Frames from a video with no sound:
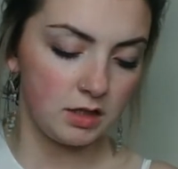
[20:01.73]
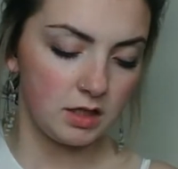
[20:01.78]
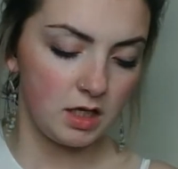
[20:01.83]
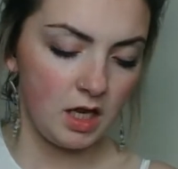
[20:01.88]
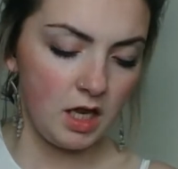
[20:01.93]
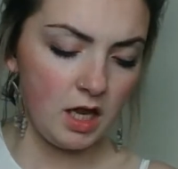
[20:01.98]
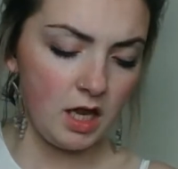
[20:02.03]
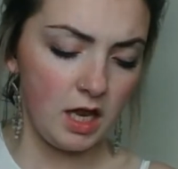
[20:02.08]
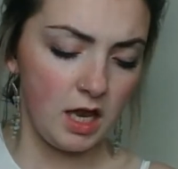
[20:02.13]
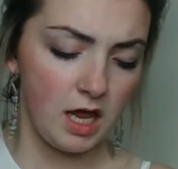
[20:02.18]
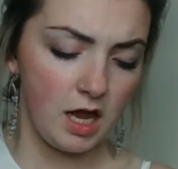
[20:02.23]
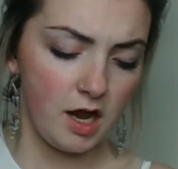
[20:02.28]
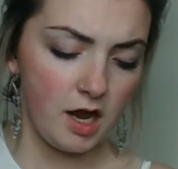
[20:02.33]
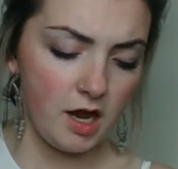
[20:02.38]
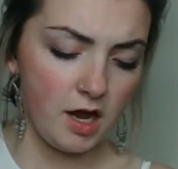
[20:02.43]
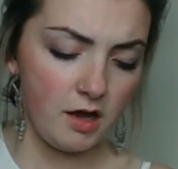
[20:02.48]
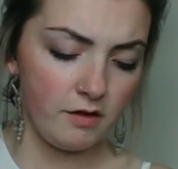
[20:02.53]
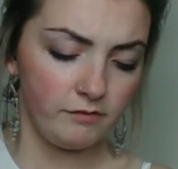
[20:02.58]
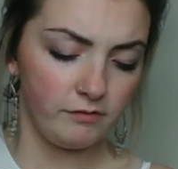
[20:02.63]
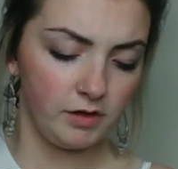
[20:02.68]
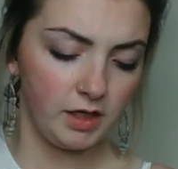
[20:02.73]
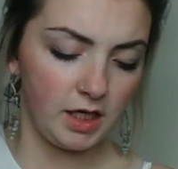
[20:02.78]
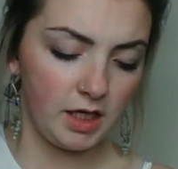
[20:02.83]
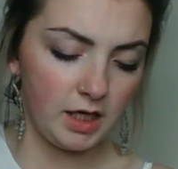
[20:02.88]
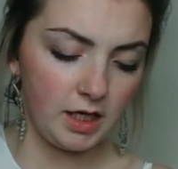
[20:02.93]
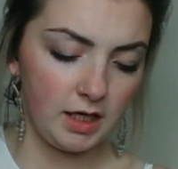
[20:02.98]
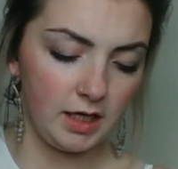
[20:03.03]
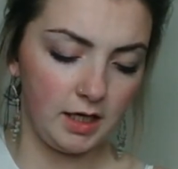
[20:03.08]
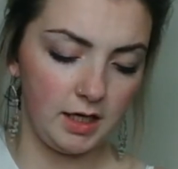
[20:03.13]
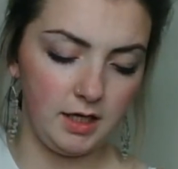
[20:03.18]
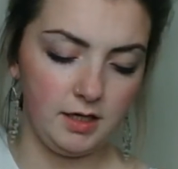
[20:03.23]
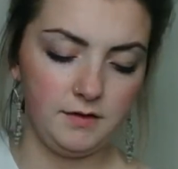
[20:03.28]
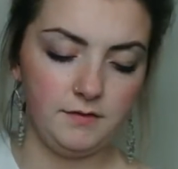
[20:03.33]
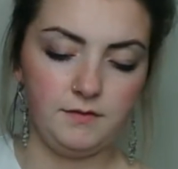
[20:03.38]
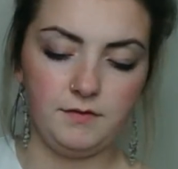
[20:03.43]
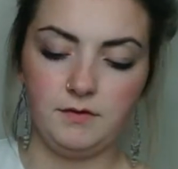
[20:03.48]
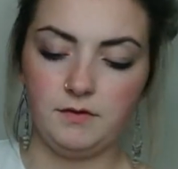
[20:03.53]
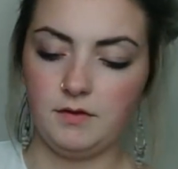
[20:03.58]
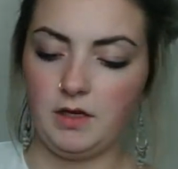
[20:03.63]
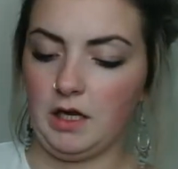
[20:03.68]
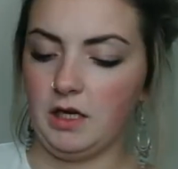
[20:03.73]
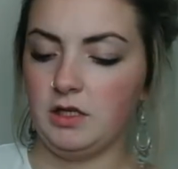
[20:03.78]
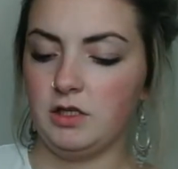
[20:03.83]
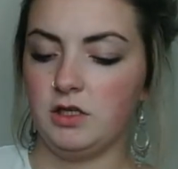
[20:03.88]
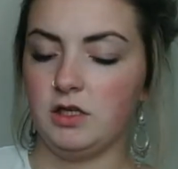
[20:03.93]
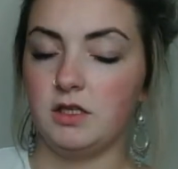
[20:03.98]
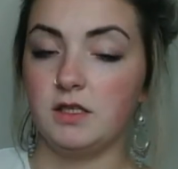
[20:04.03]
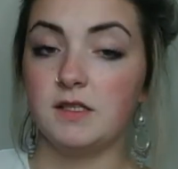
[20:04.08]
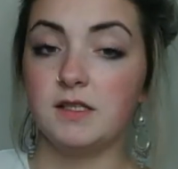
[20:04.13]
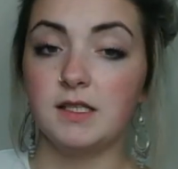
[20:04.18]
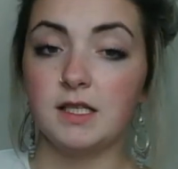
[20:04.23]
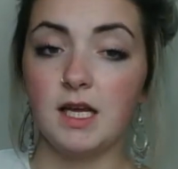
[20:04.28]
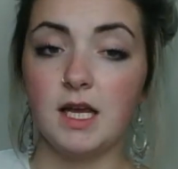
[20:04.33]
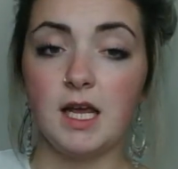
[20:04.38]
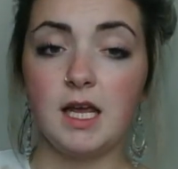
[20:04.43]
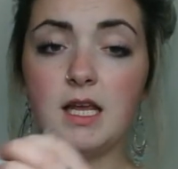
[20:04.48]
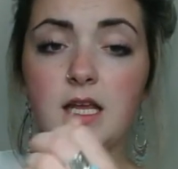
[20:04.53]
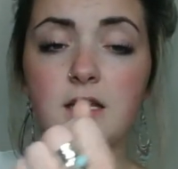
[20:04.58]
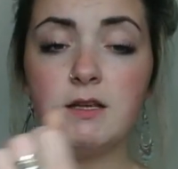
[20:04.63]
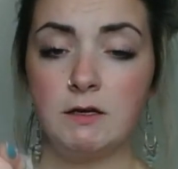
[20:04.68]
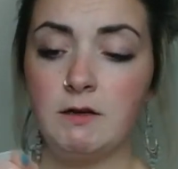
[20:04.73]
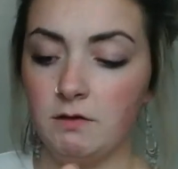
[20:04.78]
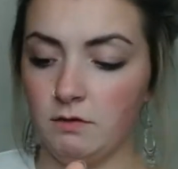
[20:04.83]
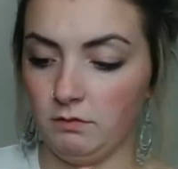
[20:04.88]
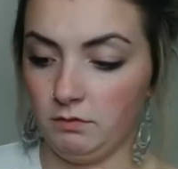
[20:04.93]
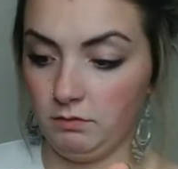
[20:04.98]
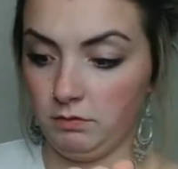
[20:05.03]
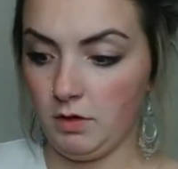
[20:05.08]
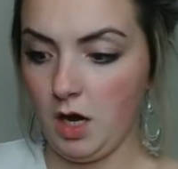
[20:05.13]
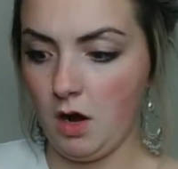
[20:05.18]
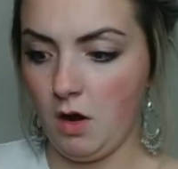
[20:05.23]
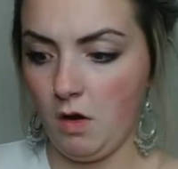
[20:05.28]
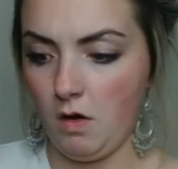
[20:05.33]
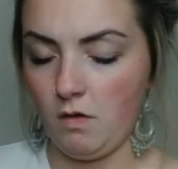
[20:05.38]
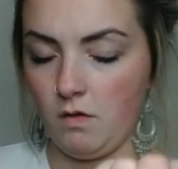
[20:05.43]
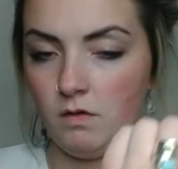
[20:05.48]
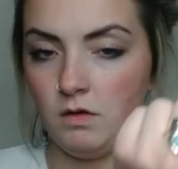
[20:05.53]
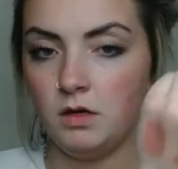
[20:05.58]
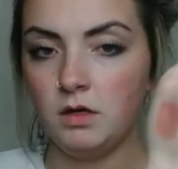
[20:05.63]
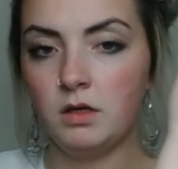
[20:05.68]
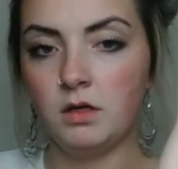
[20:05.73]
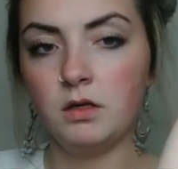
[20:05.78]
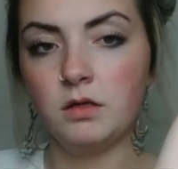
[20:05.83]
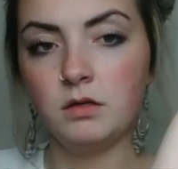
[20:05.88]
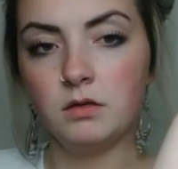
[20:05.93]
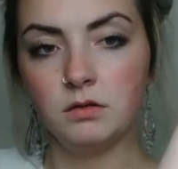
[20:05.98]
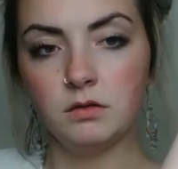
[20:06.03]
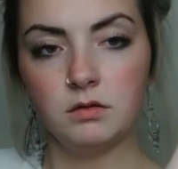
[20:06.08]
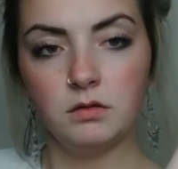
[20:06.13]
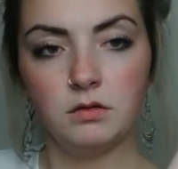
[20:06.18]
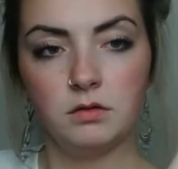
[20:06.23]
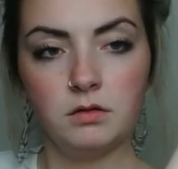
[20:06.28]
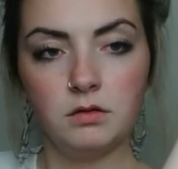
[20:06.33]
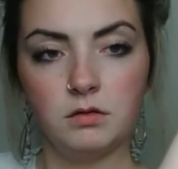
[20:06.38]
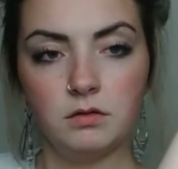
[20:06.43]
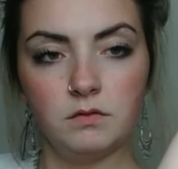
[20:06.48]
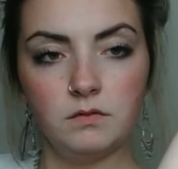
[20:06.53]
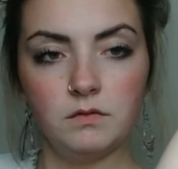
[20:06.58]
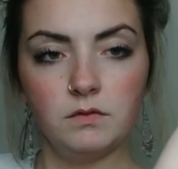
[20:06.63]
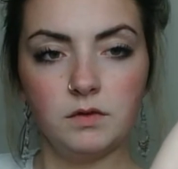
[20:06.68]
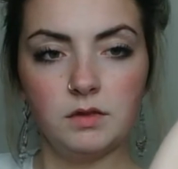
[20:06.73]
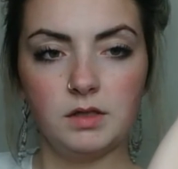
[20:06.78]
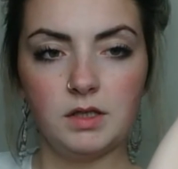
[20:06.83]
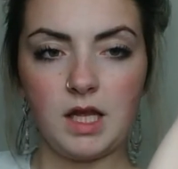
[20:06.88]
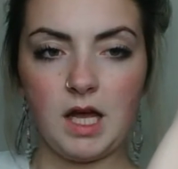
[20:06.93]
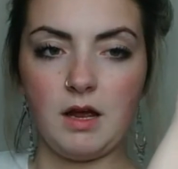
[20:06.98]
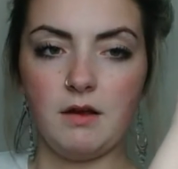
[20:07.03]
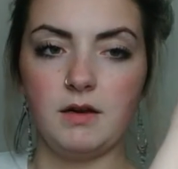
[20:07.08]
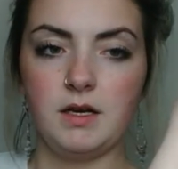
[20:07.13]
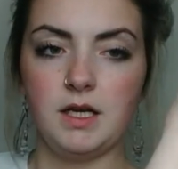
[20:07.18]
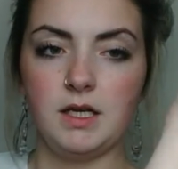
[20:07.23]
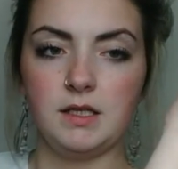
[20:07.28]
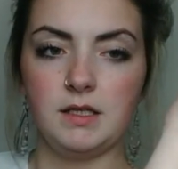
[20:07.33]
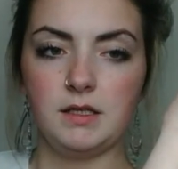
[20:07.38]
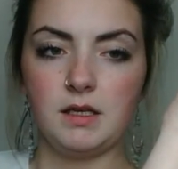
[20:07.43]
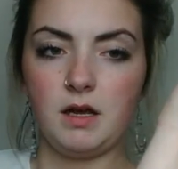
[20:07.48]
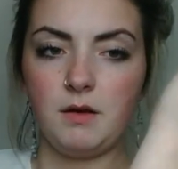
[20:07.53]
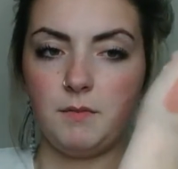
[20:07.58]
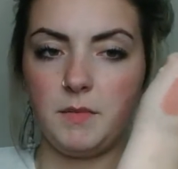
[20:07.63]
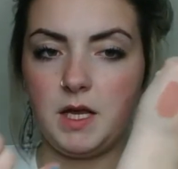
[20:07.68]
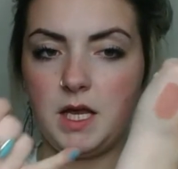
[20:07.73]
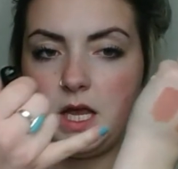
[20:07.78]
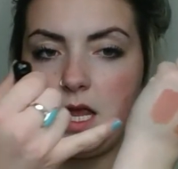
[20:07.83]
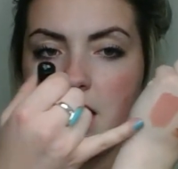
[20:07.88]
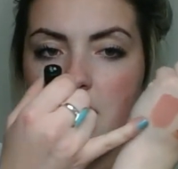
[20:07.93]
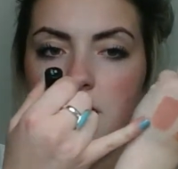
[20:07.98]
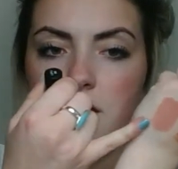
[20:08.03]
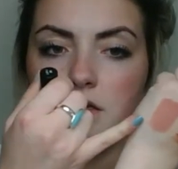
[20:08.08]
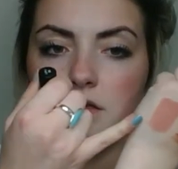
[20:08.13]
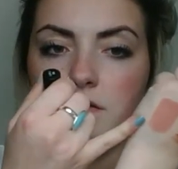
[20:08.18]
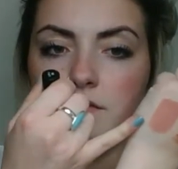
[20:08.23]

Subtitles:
Lovely colour, as you can see. Whoa, there it is up here.